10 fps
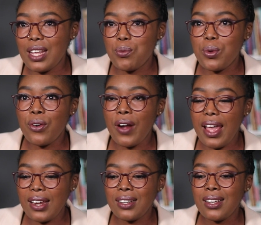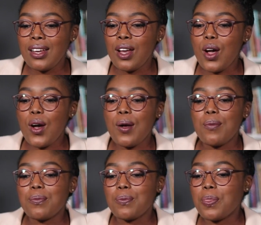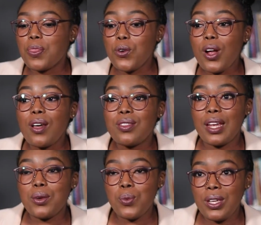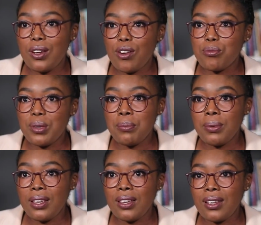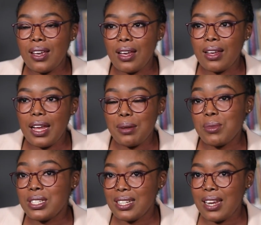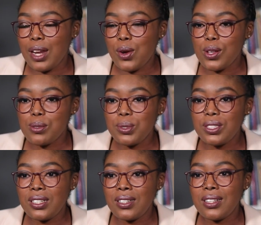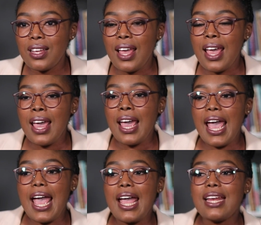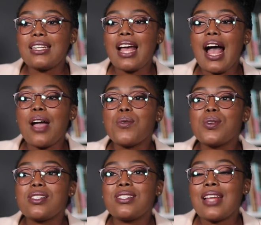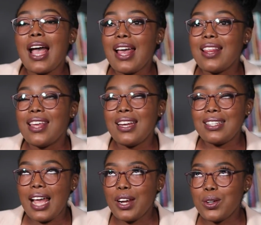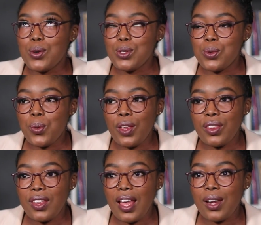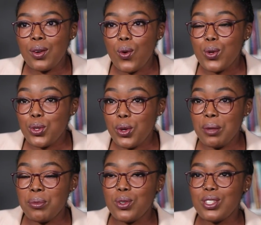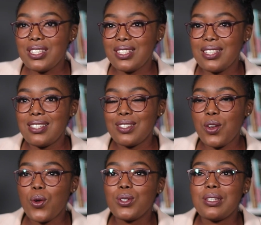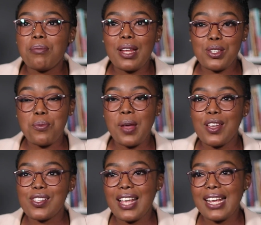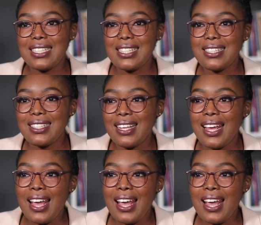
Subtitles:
that were ran throughout that week of me being admitted at hospital. And I was then diagnosed with an autoimmune disease called dermatomyositis.